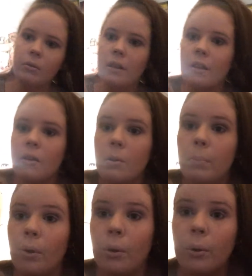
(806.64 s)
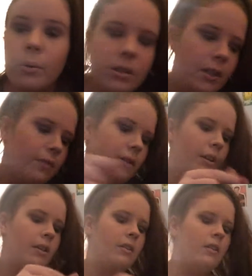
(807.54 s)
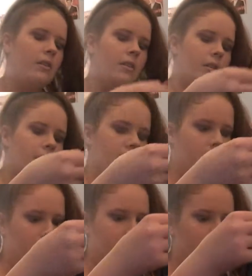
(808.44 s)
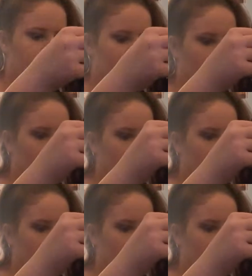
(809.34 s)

like the blues and everything. And just to